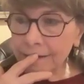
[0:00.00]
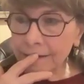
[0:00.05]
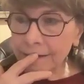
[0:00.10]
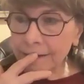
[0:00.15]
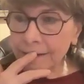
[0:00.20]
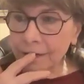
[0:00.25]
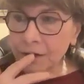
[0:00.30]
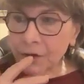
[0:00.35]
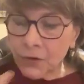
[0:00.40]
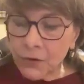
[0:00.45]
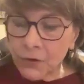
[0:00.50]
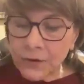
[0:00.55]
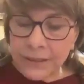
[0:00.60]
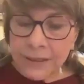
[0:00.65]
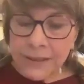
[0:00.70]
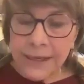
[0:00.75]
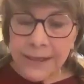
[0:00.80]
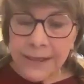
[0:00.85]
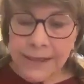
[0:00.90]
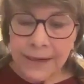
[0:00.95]

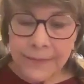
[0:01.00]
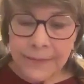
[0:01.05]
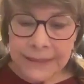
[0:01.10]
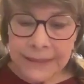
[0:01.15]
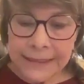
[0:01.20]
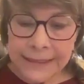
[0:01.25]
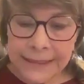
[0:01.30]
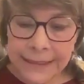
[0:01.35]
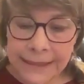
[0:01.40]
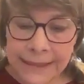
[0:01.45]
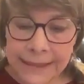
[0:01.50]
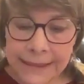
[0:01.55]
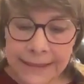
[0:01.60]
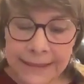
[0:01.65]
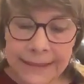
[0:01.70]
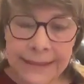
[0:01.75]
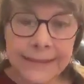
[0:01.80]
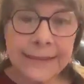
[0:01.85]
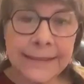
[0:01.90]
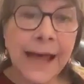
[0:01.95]
encouraging them to see
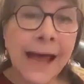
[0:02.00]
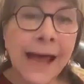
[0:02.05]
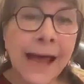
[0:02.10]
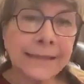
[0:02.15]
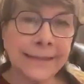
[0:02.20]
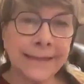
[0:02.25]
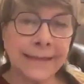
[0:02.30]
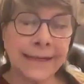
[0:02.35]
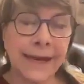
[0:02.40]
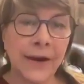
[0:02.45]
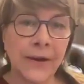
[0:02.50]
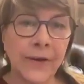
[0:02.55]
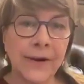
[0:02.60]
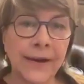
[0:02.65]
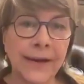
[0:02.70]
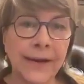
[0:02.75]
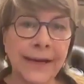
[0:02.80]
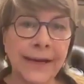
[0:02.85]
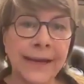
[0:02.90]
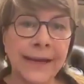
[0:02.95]
this as not
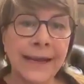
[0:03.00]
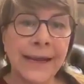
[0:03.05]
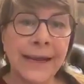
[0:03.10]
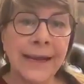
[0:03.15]
scary,